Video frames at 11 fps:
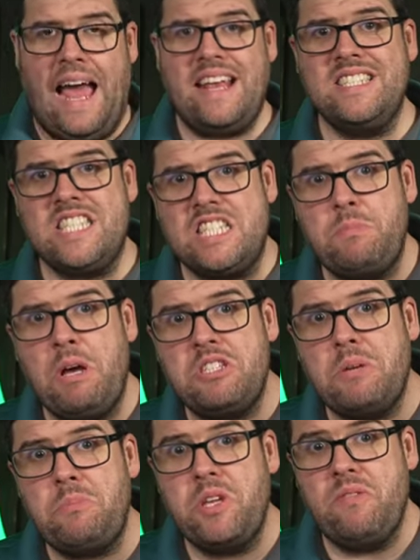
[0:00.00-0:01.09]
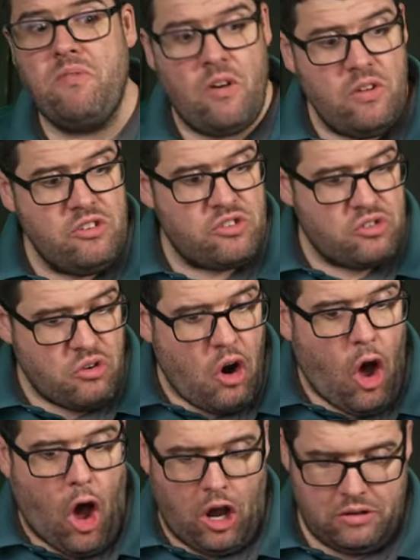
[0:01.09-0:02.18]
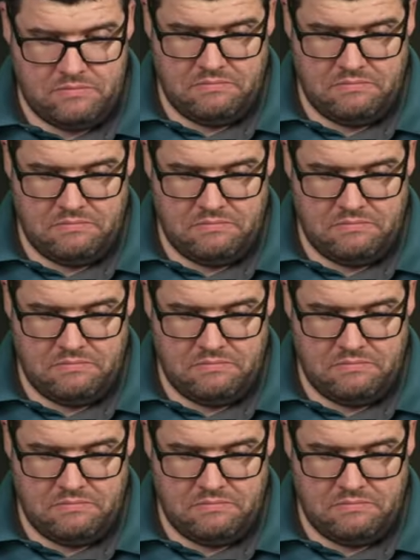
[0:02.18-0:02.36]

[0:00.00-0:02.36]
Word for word: I can smell something very strong.